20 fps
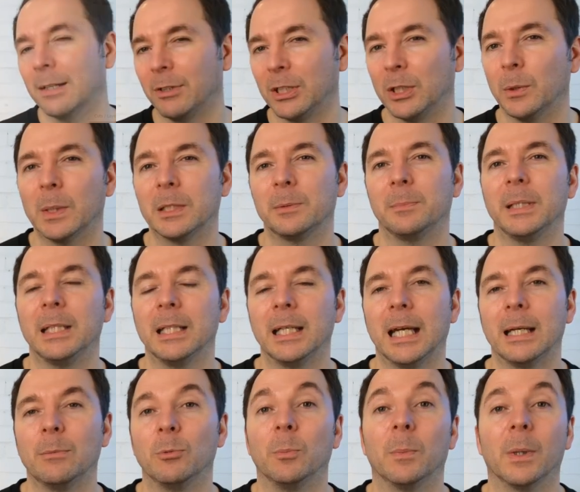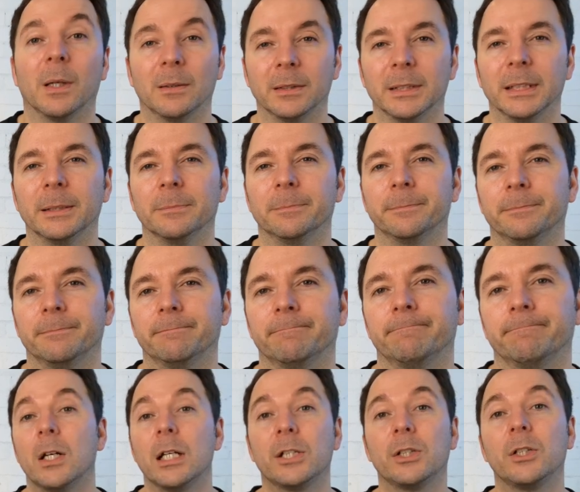to have a USB cable plugged in.
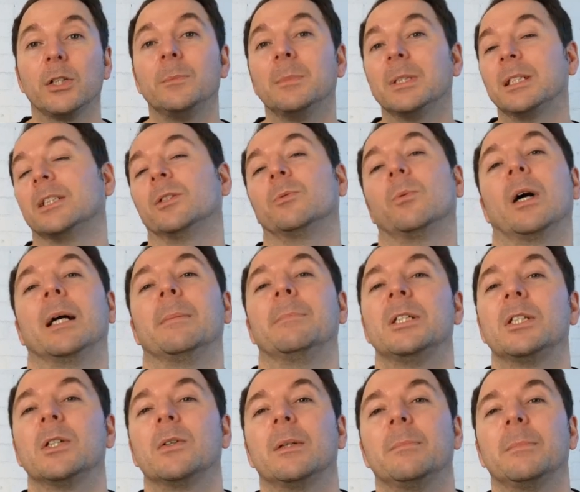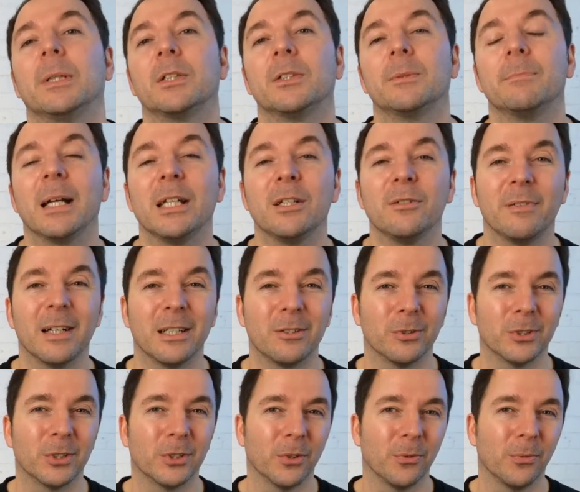I assume this is what I'd be doing because
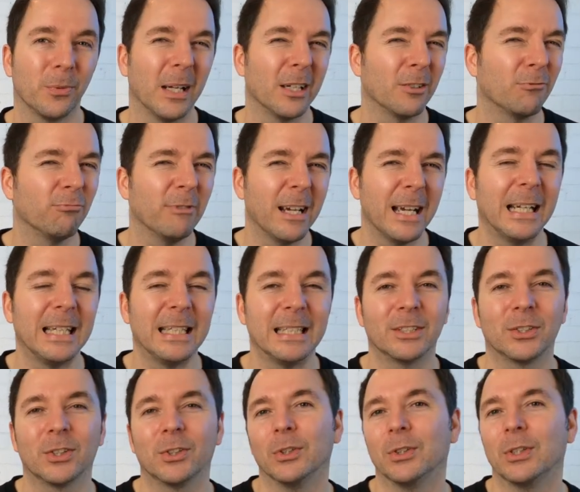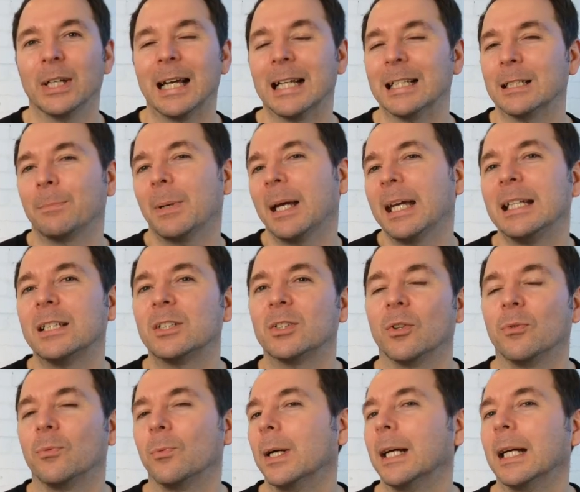manufacturer's software is rarely as good as paid
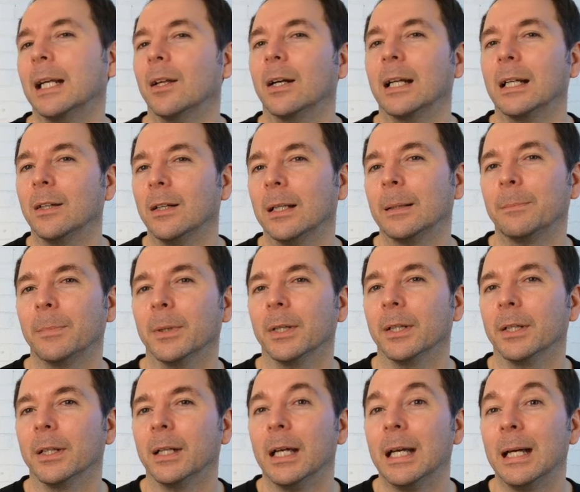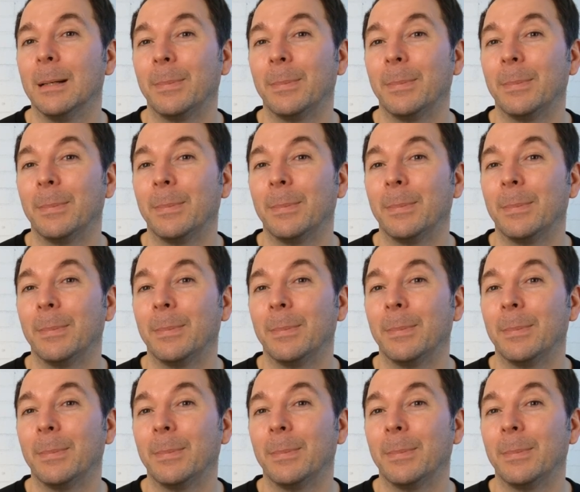software like Lightburn,